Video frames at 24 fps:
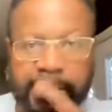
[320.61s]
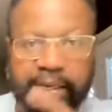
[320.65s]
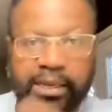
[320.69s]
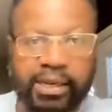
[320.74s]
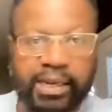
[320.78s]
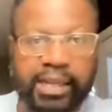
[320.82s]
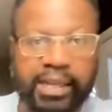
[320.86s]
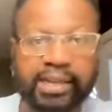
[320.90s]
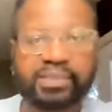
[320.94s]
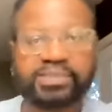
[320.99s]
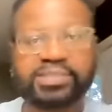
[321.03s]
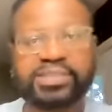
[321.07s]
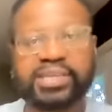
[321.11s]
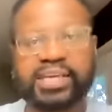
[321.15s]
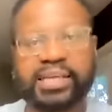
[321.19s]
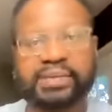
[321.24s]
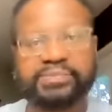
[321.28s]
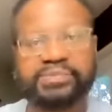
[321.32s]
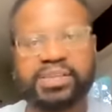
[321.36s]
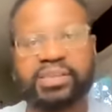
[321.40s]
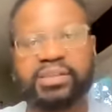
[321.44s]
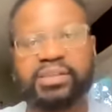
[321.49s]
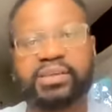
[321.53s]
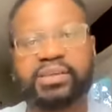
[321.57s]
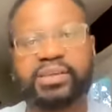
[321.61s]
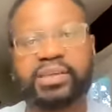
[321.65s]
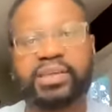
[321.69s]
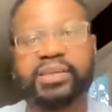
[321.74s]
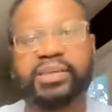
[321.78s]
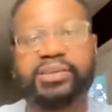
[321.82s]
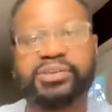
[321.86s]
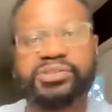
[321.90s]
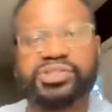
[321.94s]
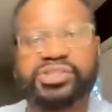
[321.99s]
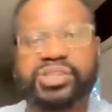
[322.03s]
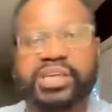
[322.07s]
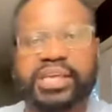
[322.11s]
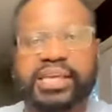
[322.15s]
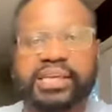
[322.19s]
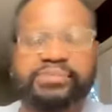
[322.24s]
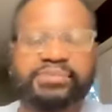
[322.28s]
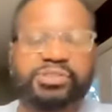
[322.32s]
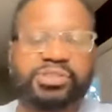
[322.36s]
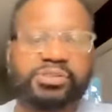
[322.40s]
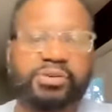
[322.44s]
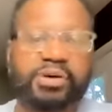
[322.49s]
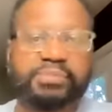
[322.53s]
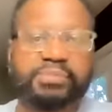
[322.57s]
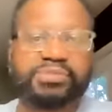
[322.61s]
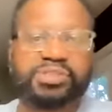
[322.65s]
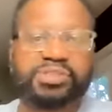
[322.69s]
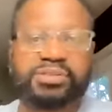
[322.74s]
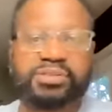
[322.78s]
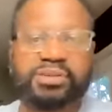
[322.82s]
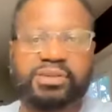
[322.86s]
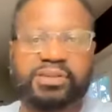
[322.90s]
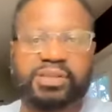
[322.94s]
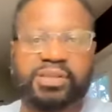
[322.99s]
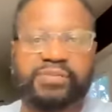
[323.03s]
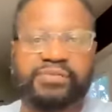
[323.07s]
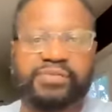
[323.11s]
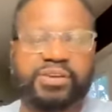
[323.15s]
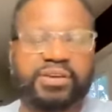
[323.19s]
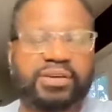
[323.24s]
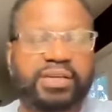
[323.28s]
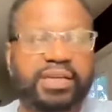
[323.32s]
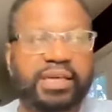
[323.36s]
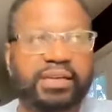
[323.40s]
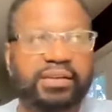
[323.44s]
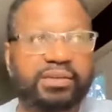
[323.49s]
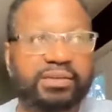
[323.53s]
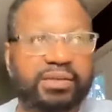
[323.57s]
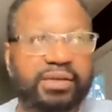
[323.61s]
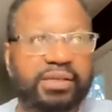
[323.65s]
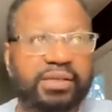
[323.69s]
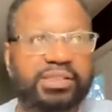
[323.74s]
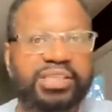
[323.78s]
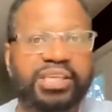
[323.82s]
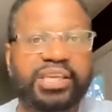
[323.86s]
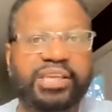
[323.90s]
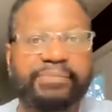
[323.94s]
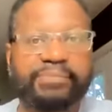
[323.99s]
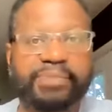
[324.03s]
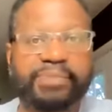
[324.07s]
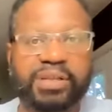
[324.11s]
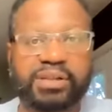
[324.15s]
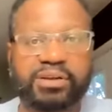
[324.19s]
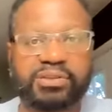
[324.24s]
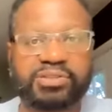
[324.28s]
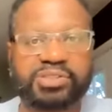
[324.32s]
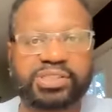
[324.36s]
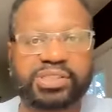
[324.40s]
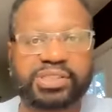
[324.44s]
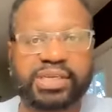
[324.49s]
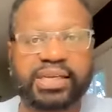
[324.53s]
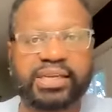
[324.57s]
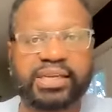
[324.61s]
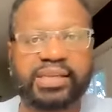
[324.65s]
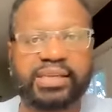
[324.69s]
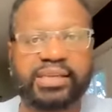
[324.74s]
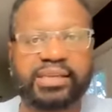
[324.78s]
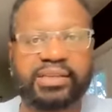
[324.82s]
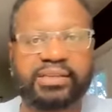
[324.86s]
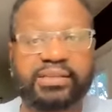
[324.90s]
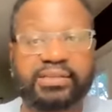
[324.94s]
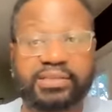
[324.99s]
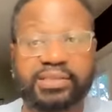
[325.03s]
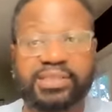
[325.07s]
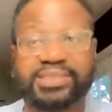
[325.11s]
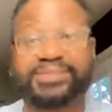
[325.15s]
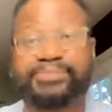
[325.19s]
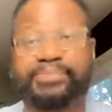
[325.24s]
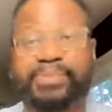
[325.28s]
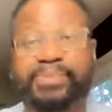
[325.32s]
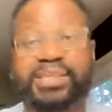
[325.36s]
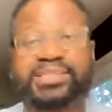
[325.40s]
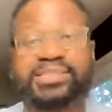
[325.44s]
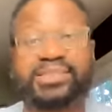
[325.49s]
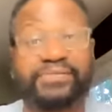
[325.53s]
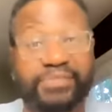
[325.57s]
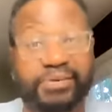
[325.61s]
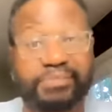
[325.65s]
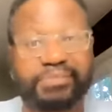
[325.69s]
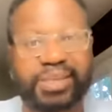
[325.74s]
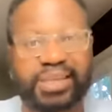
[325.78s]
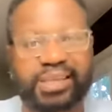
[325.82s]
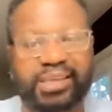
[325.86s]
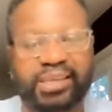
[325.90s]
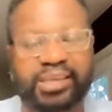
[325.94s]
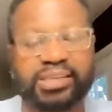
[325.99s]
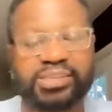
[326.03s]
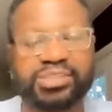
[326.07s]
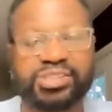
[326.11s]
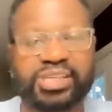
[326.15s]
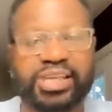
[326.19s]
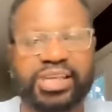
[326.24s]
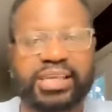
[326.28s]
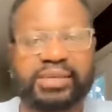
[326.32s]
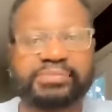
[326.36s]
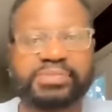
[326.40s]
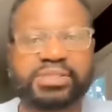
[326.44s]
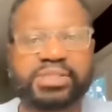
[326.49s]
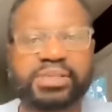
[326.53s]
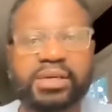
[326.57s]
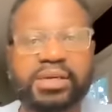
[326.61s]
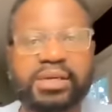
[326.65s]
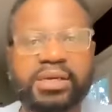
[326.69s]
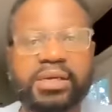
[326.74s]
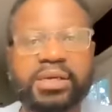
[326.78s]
a lot of times in the King James, so I'm just going to give you a kind of a tidbit on studying, especially from the King James.